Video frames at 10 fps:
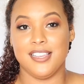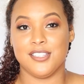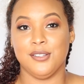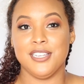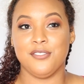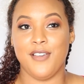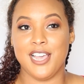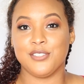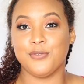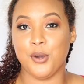So let's
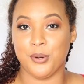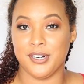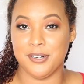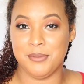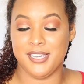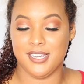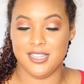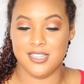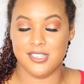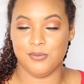fast forward,
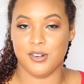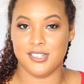because we're